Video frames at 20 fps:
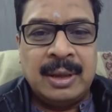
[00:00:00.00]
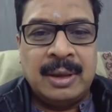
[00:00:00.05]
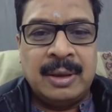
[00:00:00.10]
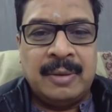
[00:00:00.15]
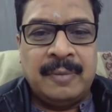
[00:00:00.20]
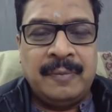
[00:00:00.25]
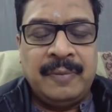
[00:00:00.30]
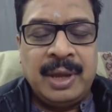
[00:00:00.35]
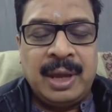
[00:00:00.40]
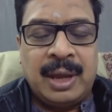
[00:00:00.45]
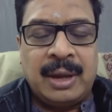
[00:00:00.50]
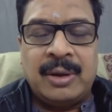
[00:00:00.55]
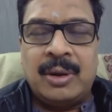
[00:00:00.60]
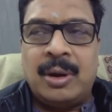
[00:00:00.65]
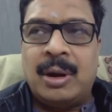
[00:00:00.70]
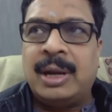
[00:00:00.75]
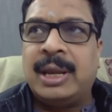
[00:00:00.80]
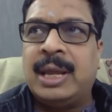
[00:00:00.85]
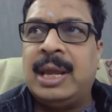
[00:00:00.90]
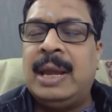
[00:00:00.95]
We are
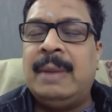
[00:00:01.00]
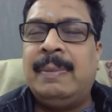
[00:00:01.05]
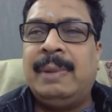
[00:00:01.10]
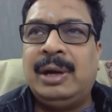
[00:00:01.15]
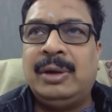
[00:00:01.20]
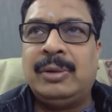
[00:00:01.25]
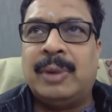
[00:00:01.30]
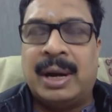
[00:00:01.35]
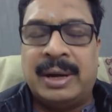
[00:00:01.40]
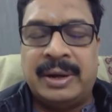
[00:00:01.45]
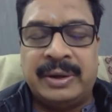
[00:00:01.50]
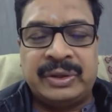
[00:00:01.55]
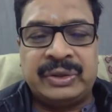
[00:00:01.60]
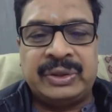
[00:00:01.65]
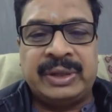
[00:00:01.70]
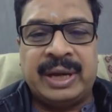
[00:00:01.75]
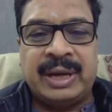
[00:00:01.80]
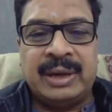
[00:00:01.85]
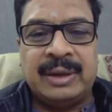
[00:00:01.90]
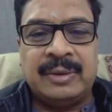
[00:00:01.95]
not able to
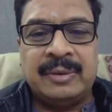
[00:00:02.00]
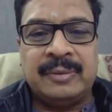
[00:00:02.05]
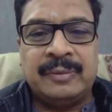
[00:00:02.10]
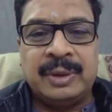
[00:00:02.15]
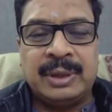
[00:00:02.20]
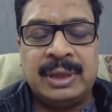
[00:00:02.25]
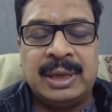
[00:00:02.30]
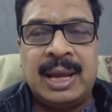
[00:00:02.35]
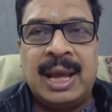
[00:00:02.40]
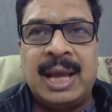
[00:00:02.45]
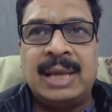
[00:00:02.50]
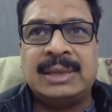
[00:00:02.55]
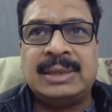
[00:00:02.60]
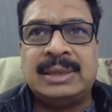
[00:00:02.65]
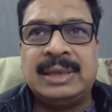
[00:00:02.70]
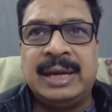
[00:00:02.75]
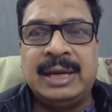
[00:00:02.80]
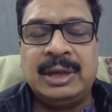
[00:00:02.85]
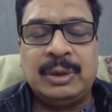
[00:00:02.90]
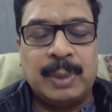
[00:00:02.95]
understand for the
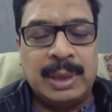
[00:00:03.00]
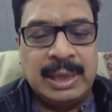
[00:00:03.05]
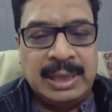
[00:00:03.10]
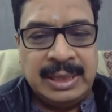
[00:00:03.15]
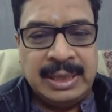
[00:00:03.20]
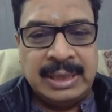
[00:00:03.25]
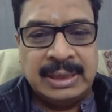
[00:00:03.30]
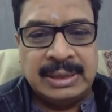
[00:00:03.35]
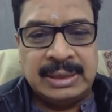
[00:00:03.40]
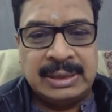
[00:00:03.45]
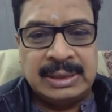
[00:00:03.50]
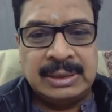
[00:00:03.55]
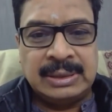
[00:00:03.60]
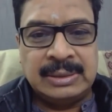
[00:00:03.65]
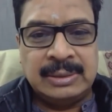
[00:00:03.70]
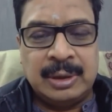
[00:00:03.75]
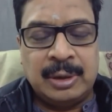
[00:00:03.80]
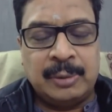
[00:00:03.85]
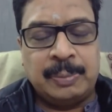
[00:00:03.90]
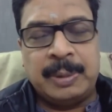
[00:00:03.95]
last 10-12
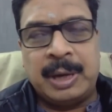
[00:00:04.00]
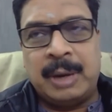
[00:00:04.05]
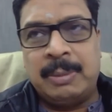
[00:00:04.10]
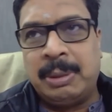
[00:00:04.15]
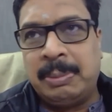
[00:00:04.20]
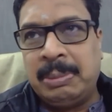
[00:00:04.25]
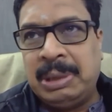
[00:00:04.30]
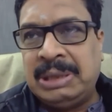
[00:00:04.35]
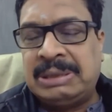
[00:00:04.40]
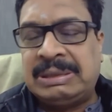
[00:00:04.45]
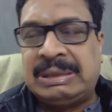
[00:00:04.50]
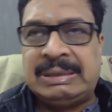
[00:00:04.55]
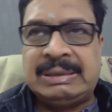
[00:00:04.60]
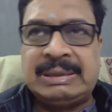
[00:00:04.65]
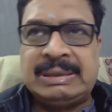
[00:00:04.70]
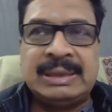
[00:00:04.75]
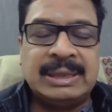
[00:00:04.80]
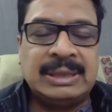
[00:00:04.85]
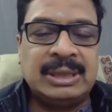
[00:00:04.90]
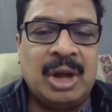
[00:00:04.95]
years, or probably
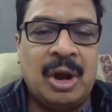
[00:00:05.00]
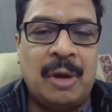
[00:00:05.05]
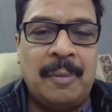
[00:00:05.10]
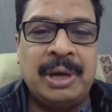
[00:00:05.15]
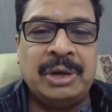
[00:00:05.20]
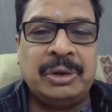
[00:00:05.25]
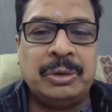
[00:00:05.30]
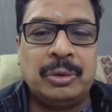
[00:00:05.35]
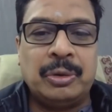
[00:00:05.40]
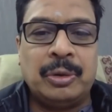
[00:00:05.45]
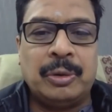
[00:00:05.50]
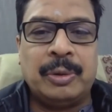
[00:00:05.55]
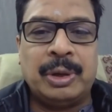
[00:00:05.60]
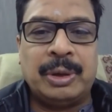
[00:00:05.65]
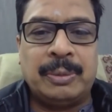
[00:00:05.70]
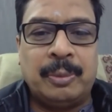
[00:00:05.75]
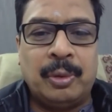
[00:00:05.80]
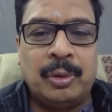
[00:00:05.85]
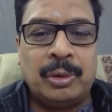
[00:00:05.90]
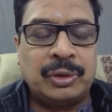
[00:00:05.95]
since this government took
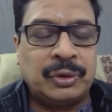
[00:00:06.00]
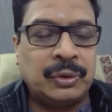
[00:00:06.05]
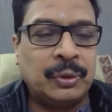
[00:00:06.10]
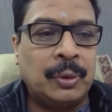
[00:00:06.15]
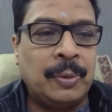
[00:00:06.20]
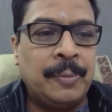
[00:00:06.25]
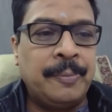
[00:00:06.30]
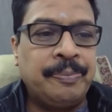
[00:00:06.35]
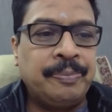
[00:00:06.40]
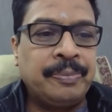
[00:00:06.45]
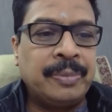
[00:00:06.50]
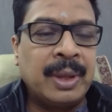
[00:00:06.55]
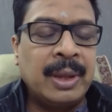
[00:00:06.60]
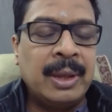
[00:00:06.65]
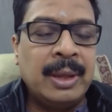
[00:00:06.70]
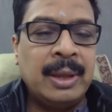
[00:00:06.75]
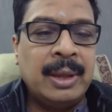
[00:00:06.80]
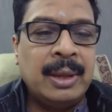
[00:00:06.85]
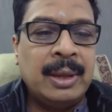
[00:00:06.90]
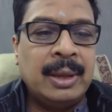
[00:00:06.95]
over more so,
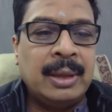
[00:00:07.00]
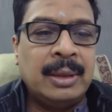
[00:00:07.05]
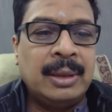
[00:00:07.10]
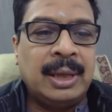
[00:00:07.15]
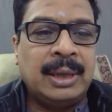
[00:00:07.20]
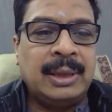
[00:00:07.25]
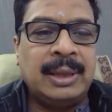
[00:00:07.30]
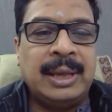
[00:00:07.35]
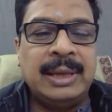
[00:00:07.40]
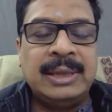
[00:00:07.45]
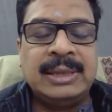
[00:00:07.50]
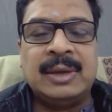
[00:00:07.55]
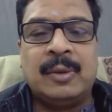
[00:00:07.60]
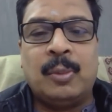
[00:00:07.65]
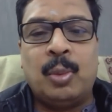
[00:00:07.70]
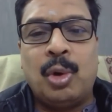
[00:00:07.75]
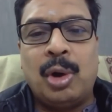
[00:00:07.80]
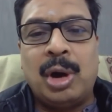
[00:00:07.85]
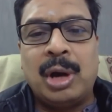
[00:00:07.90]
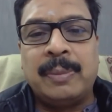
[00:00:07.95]
that there is a
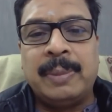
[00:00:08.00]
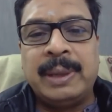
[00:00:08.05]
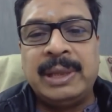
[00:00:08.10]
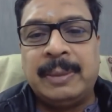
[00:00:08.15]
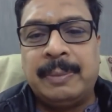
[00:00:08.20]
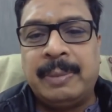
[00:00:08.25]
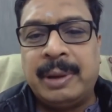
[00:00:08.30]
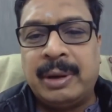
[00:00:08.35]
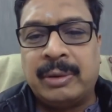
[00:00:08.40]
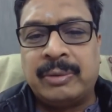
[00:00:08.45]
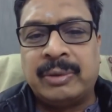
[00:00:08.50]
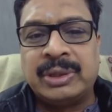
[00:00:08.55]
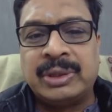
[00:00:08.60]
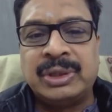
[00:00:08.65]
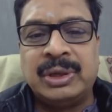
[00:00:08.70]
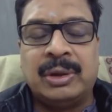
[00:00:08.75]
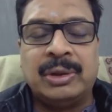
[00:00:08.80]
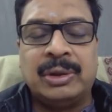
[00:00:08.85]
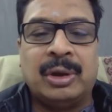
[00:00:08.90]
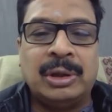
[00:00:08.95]
war by the
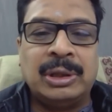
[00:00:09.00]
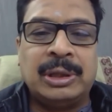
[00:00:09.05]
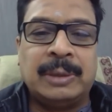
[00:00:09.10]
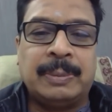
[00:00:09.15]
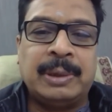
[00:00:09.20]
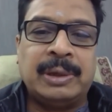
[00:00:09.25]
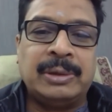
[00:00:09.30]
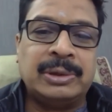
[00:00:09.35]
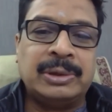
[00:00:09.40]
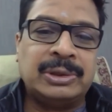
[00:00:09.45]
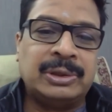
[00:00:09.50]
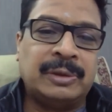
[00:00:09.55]
bureaucracy on the entrepreneurs